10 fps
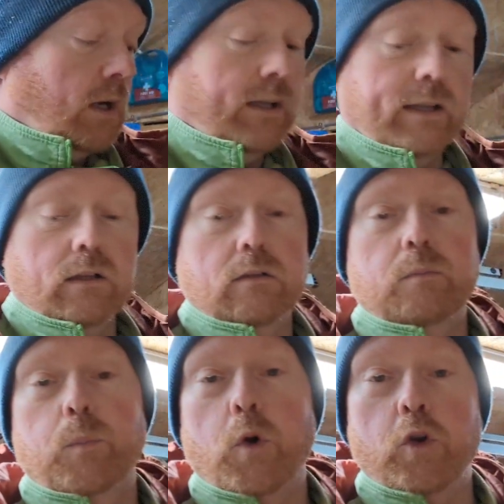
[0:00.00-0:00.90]
little
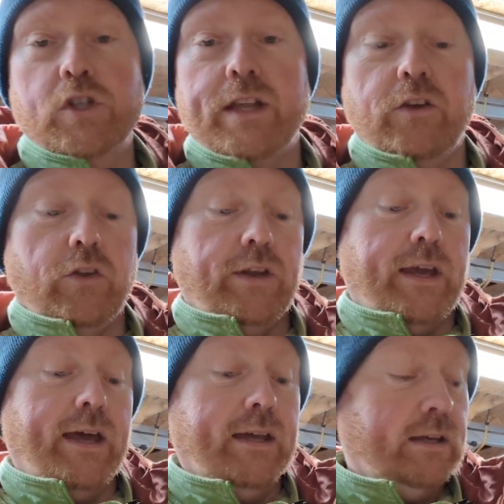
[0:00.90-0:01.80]
project the other
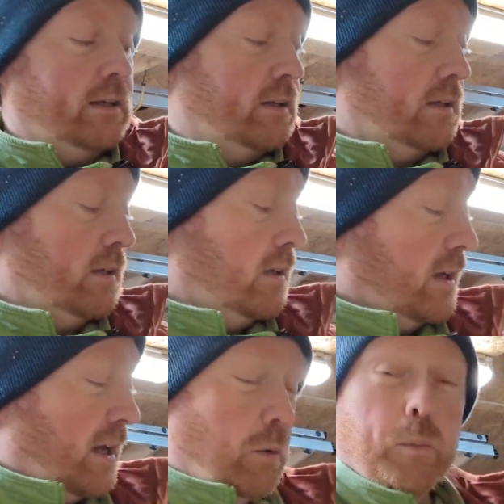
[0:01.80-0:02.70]
day,
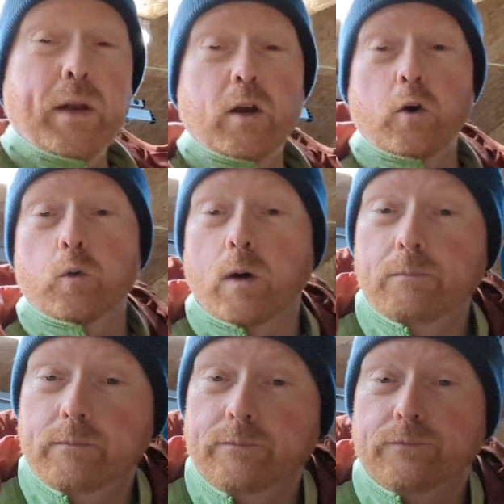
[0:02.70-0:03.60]
and it would have been a good one
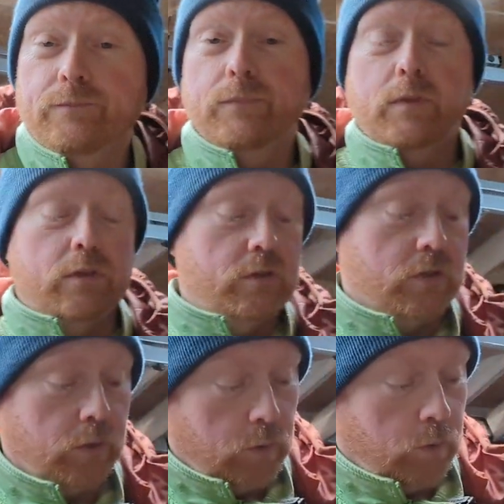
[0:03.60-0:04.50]

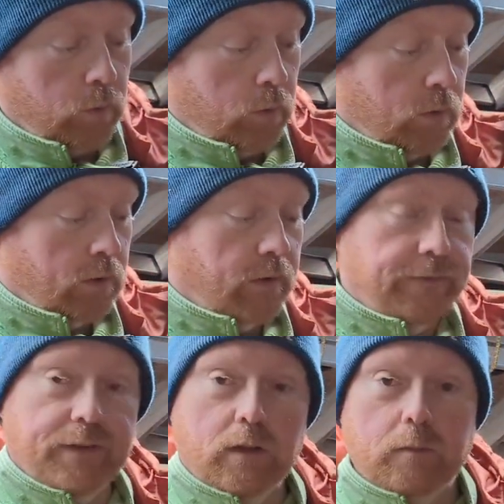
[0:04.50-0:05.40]
to
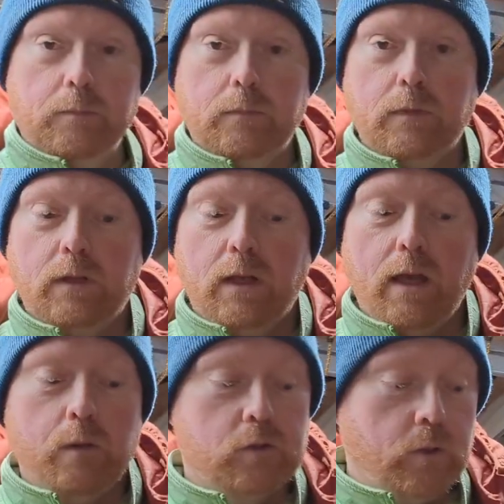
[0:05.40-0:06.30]
film.
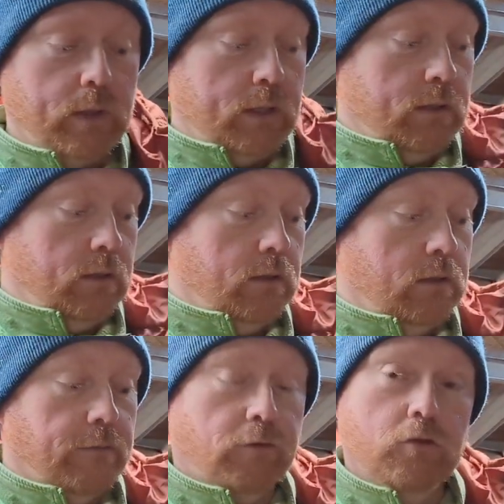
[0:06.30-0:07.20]
It was doing
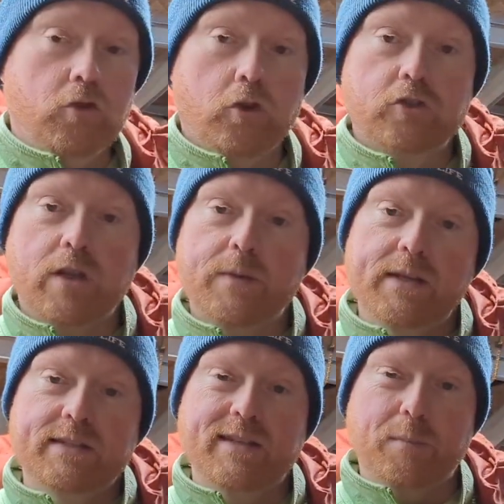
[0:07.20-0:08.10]
the front door step,
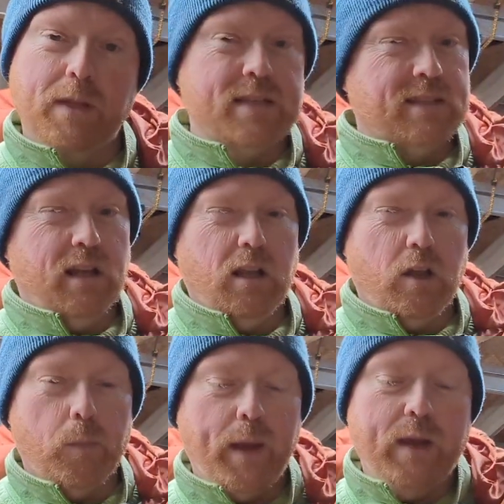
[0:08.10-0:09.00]
needed sandblasting, a lot
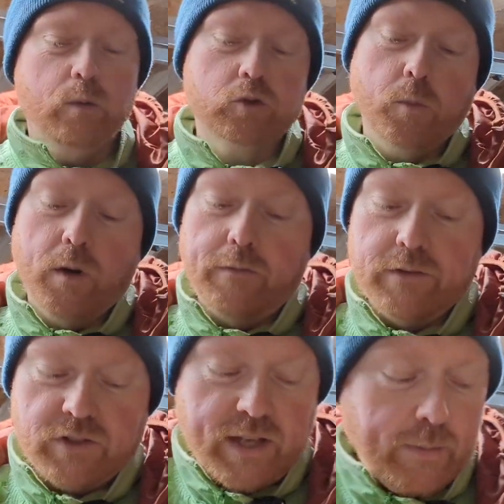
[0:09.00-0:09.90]
of the paint was coming off
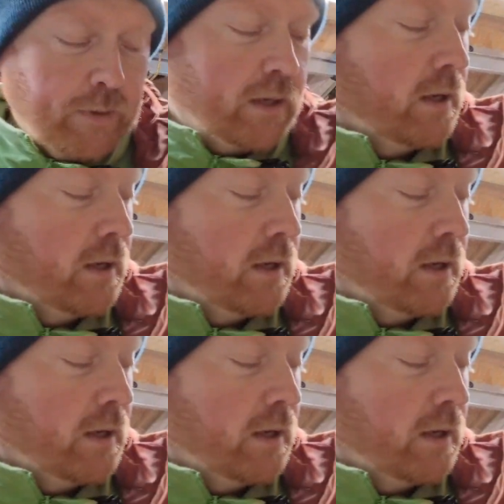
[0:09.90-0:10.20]
the step,